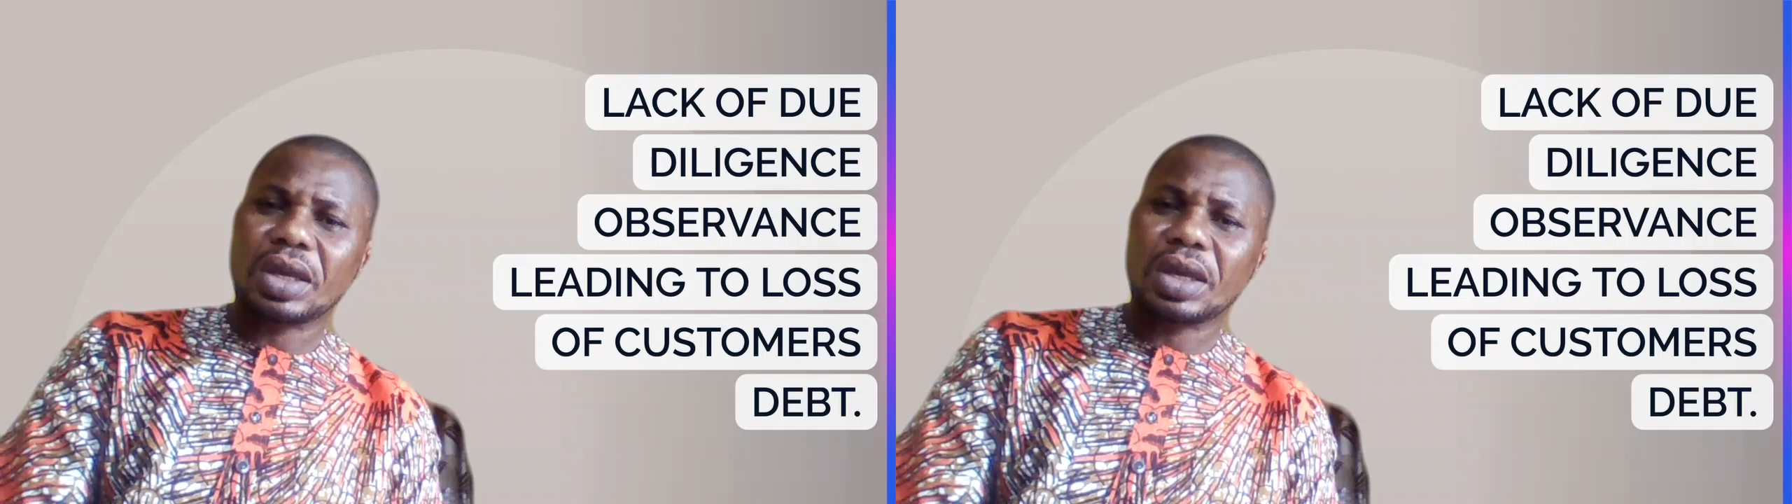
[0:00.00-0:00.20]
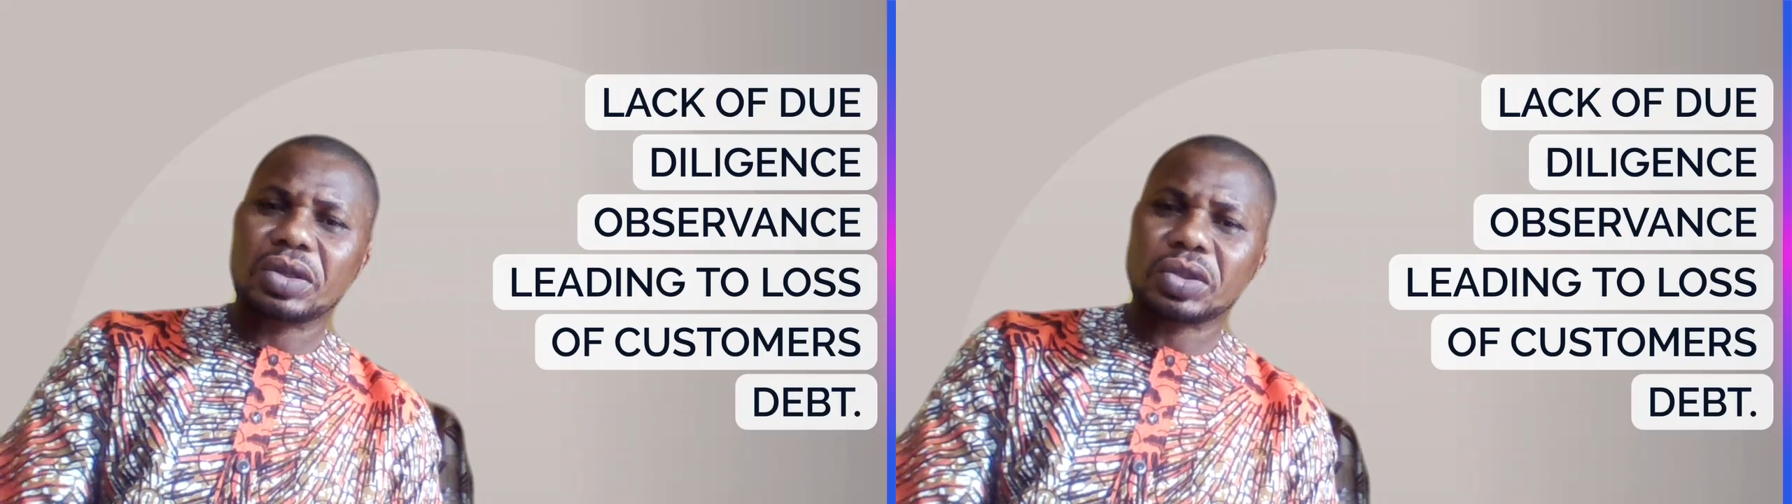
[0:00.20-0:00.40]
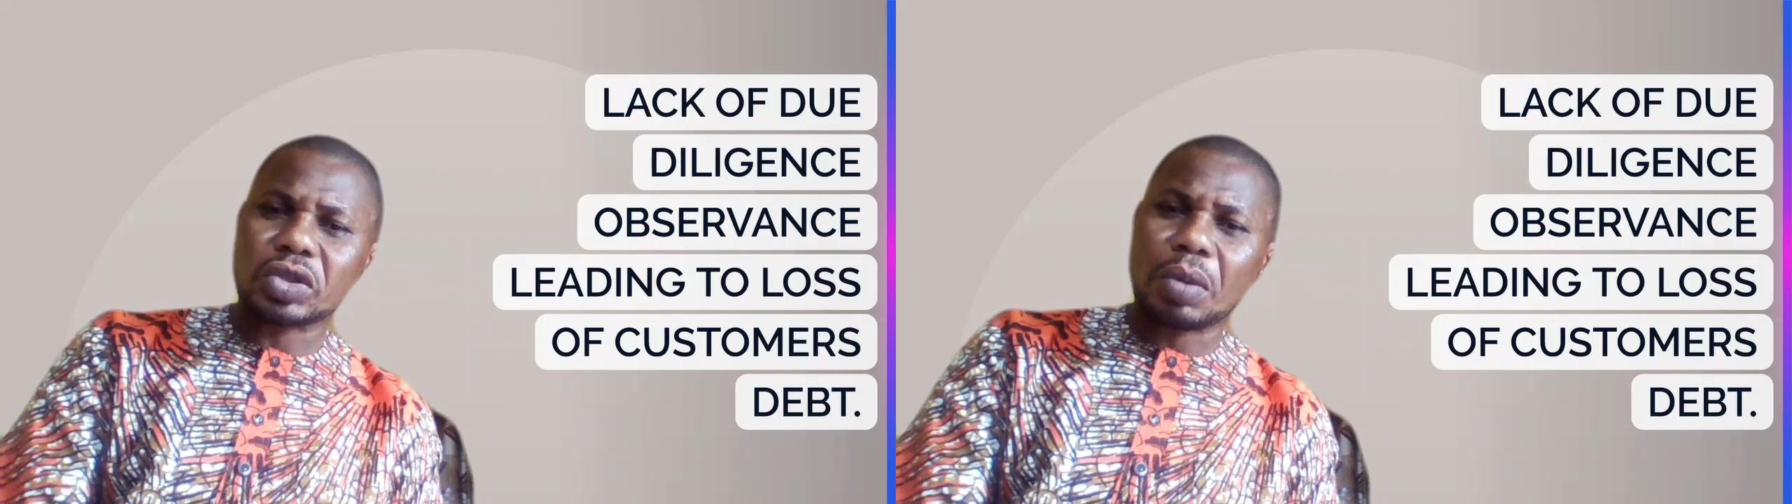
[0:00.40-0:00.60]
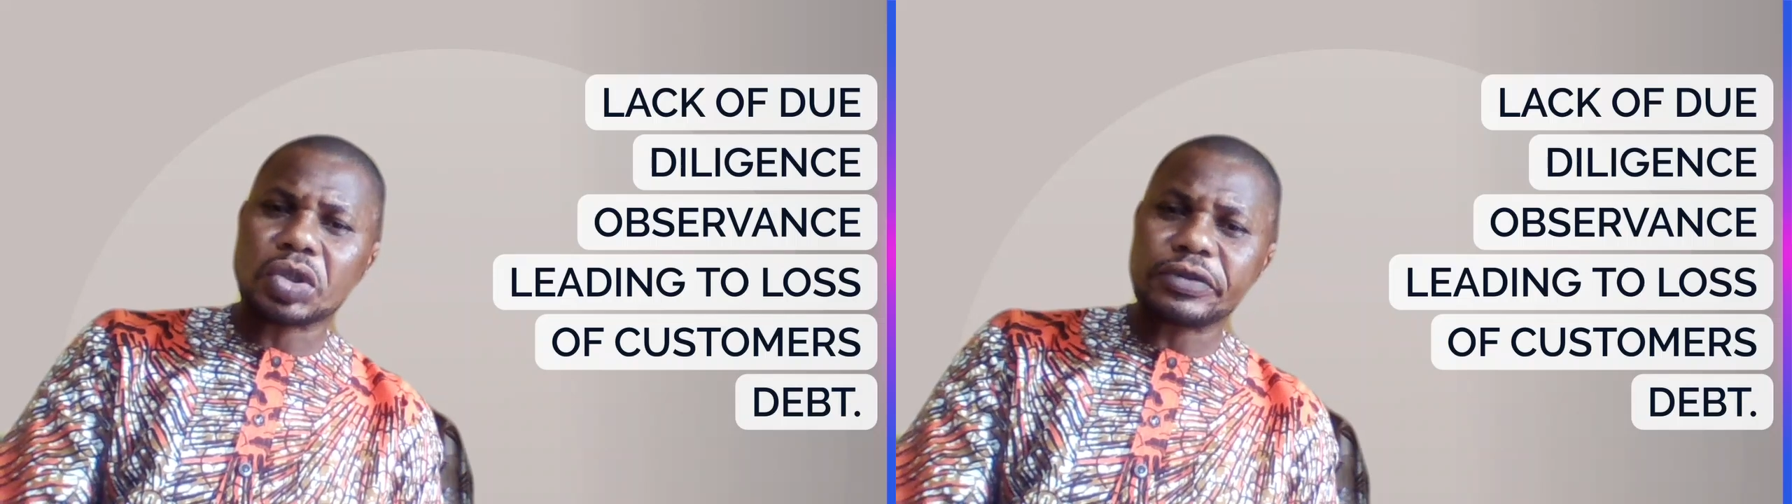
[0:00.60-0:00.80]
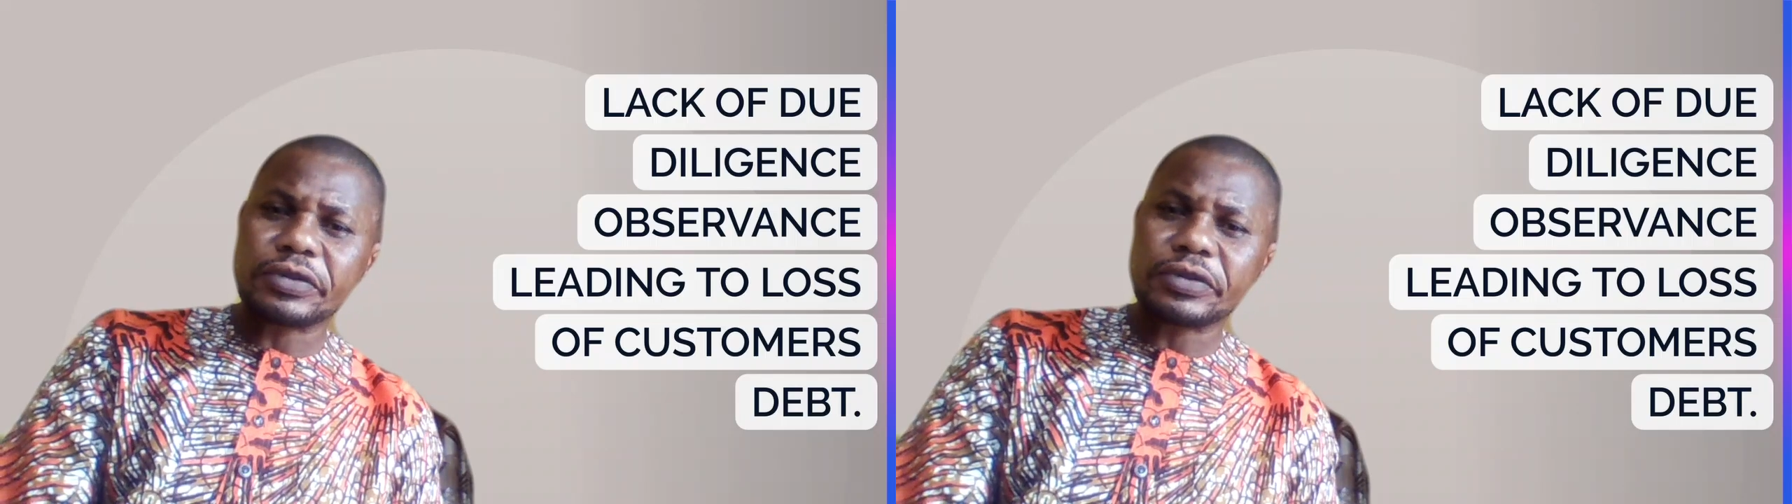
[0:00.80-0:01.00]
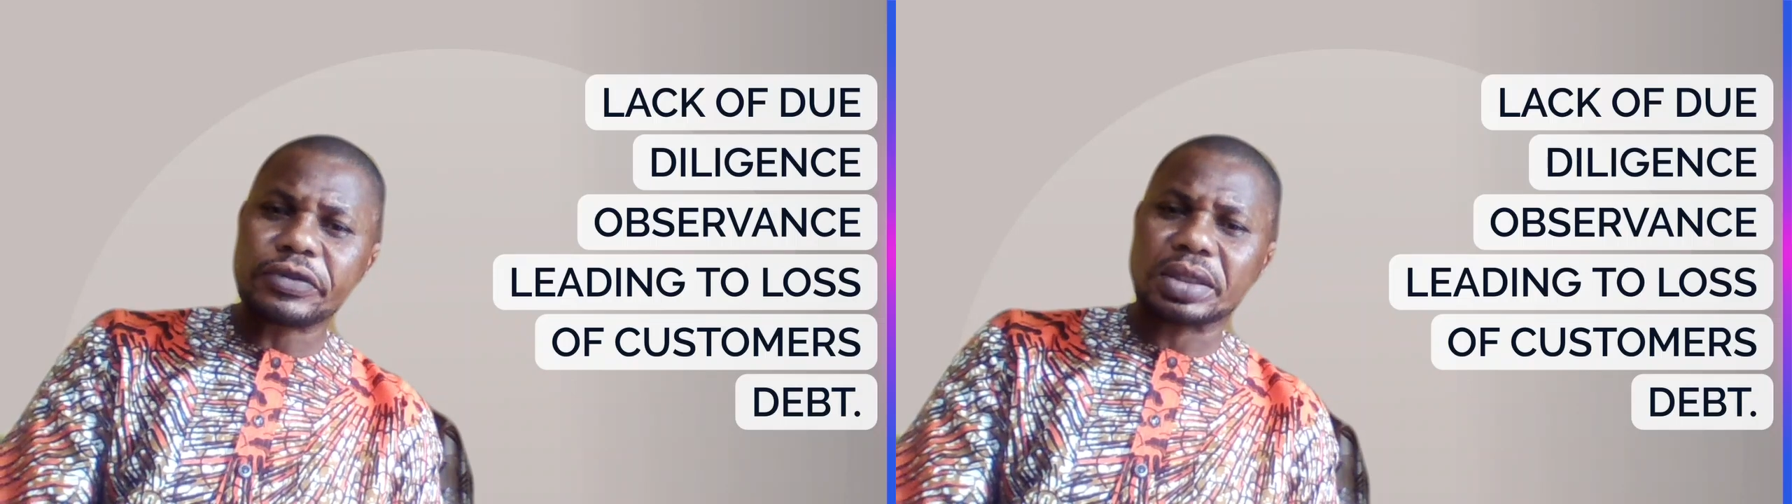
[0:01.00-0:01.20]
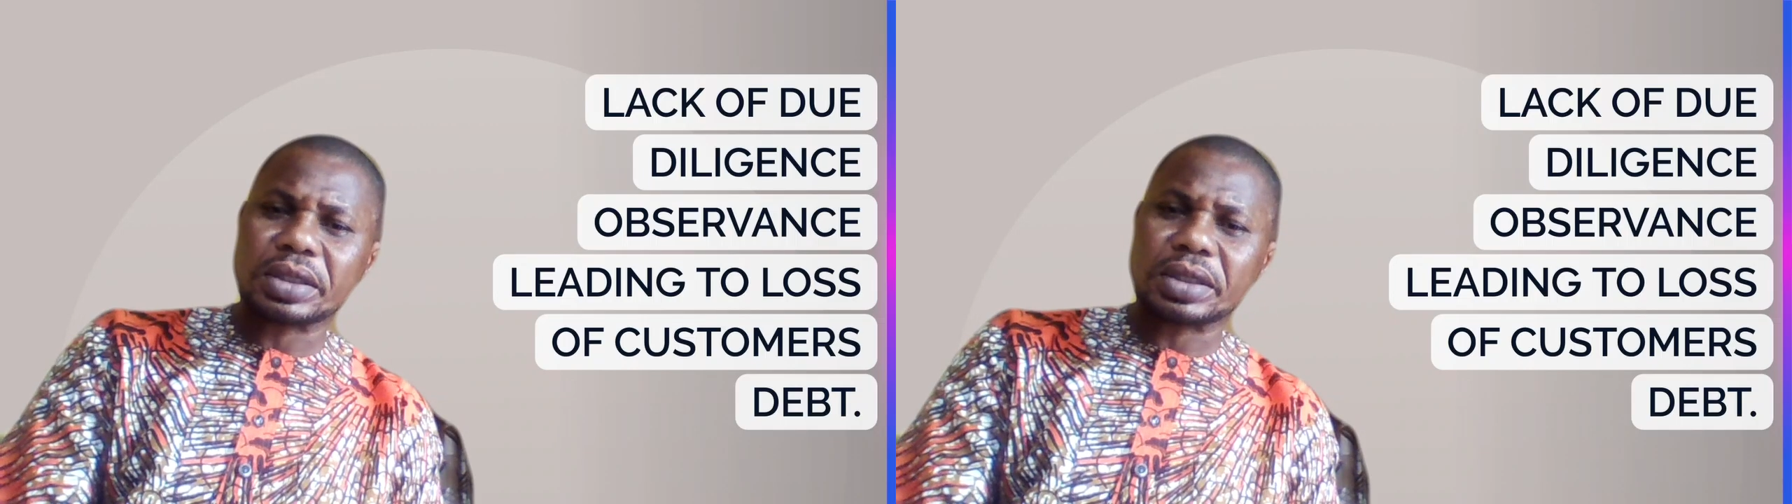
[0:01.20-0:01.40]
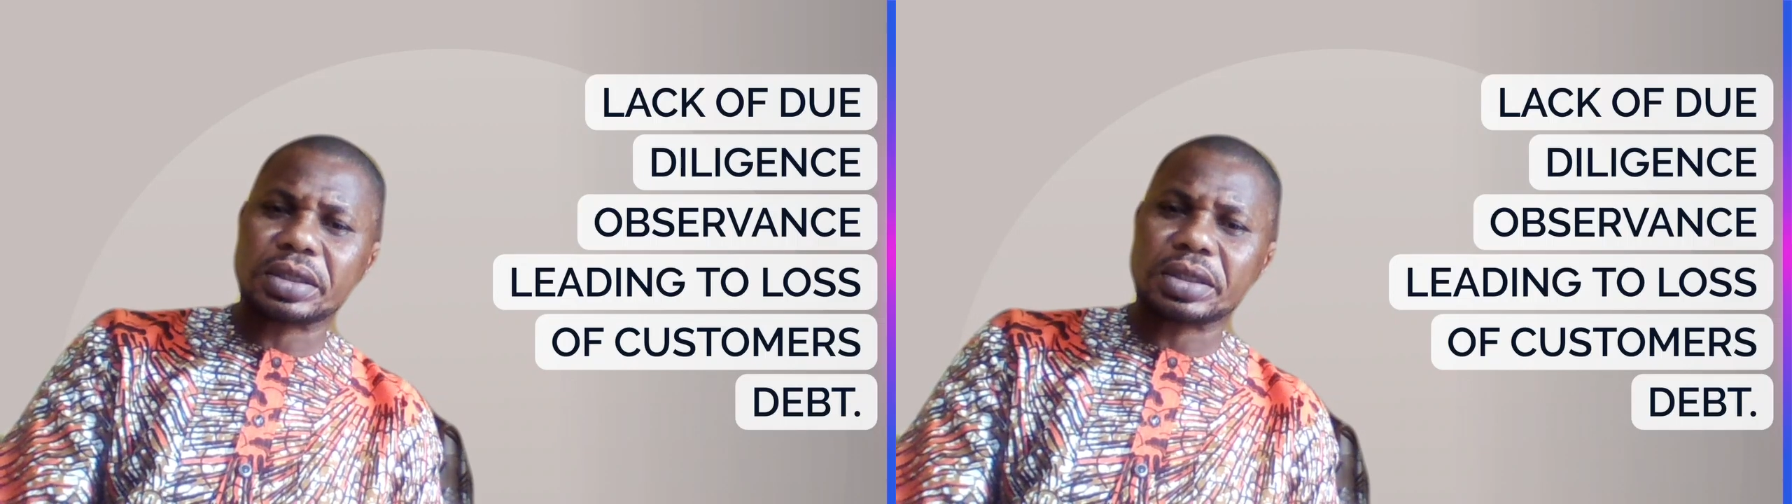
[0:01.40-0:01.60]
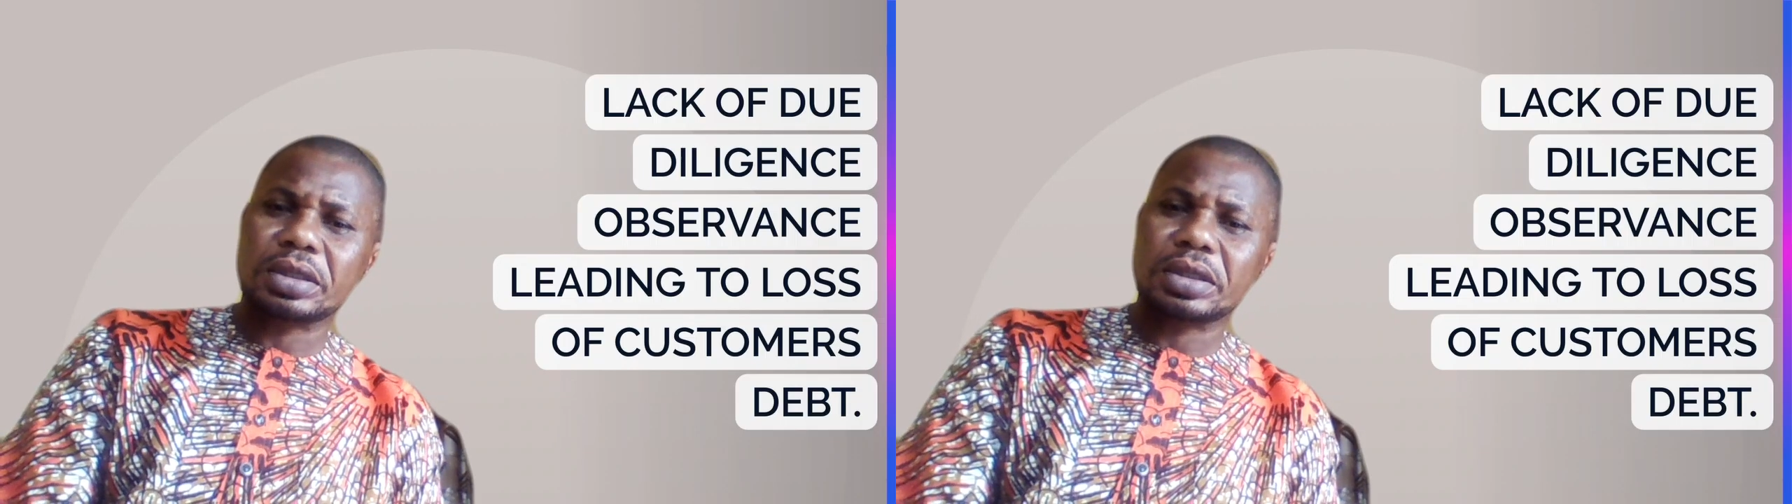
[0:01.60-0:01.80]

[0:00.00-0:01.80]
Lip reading: Some softwares,